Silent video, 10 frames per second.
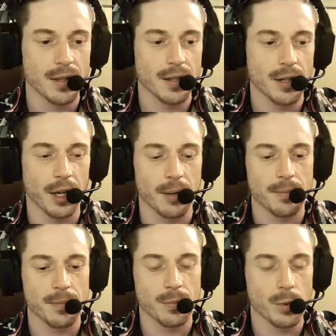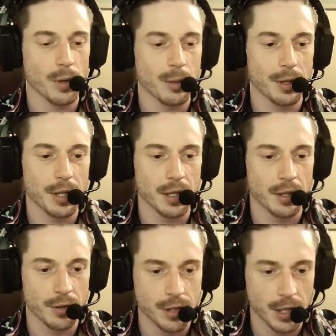Okay, we'll worry about that
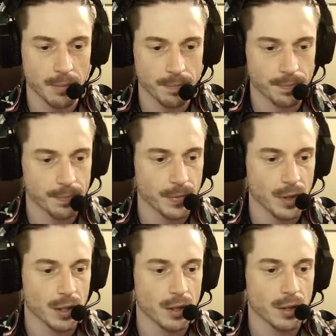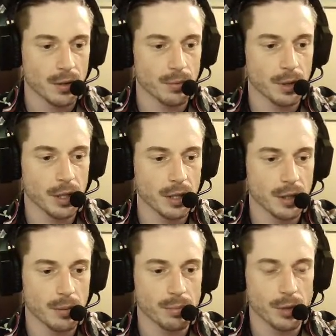another time. Reconnect,
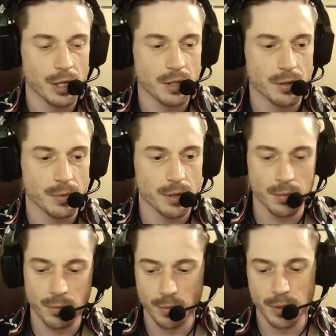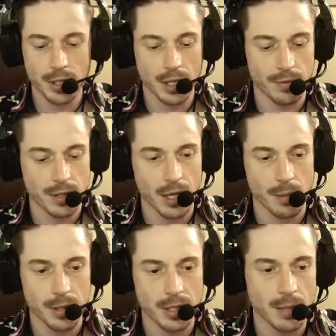brainstorm. So we just have this
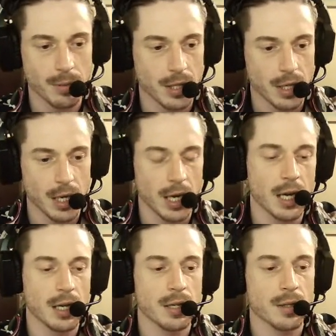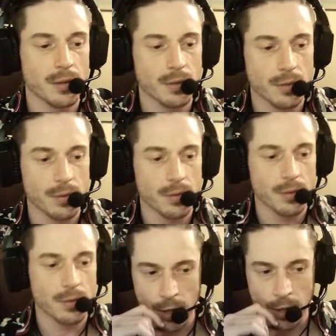copied snippet, and
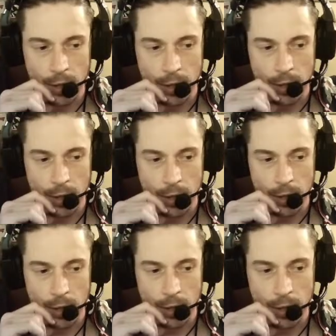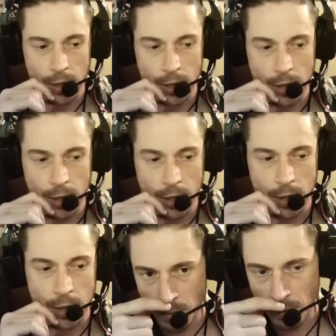when we hit this accept,
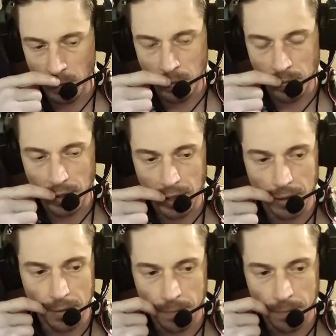like